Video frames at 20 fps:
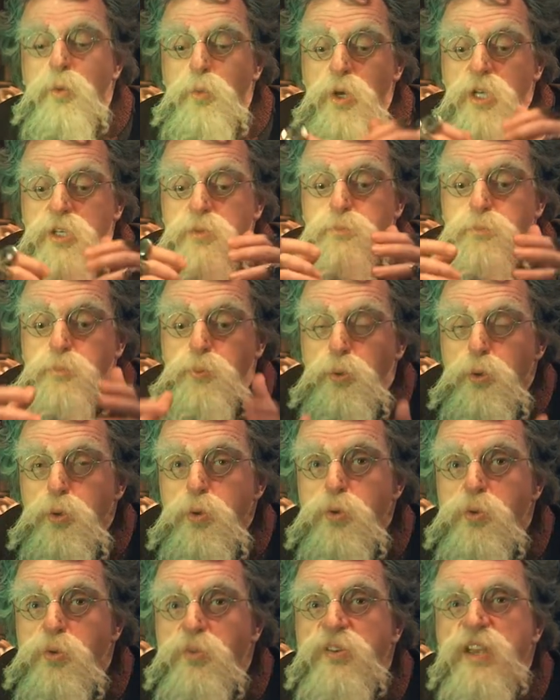would
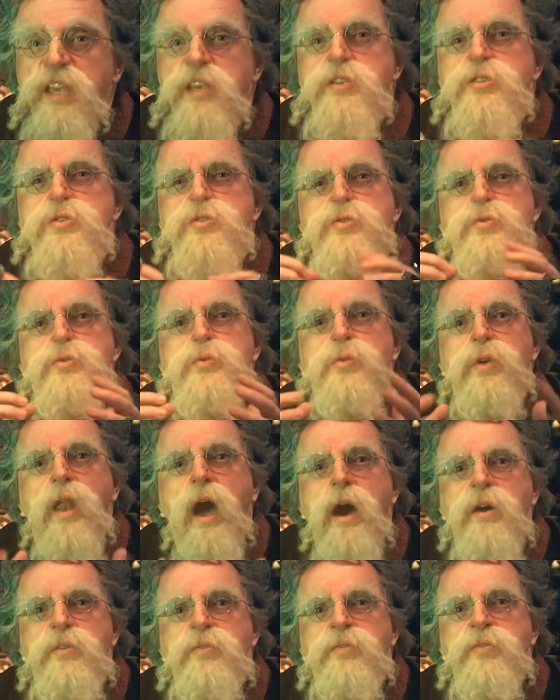prove his true
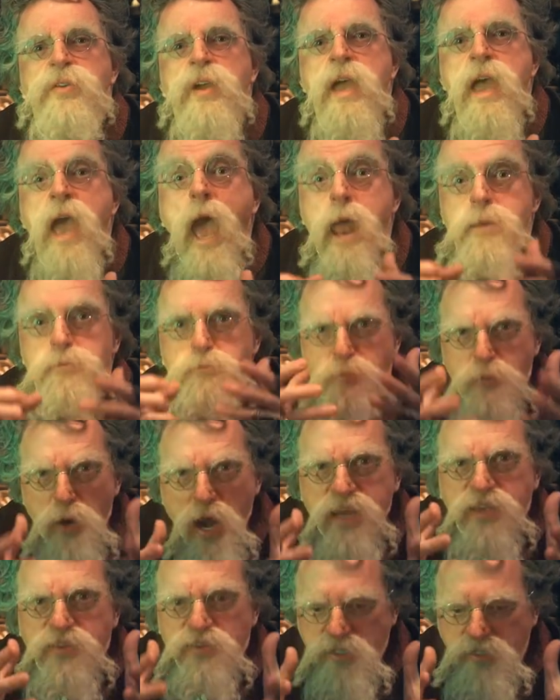love and
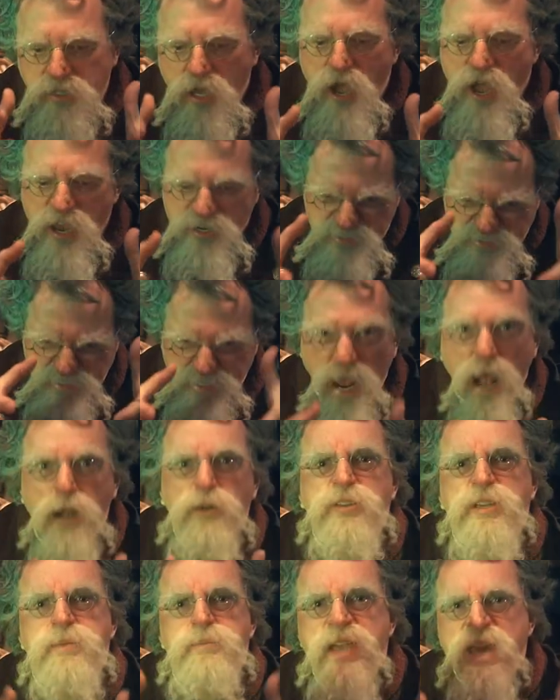break the curse that
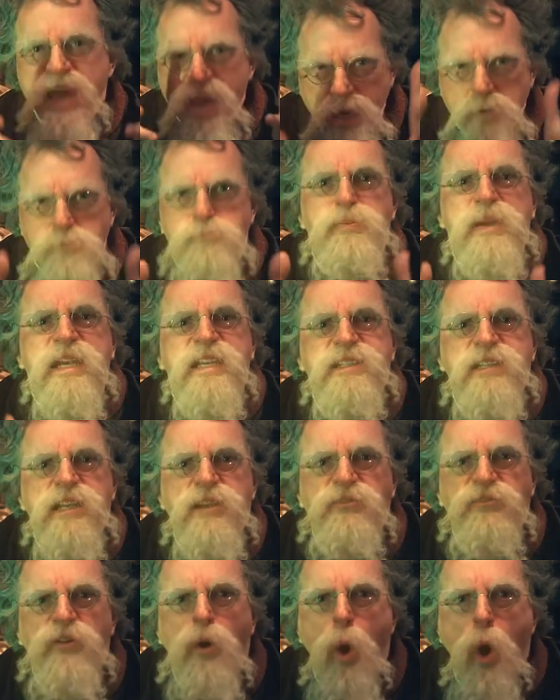held him in
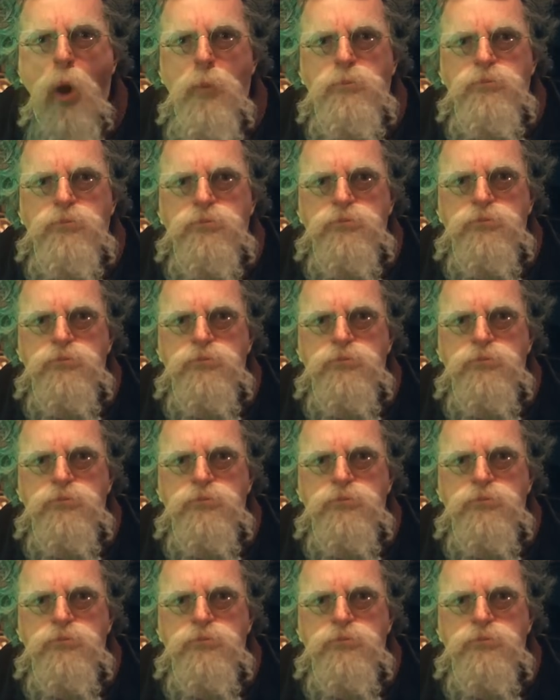beastly form.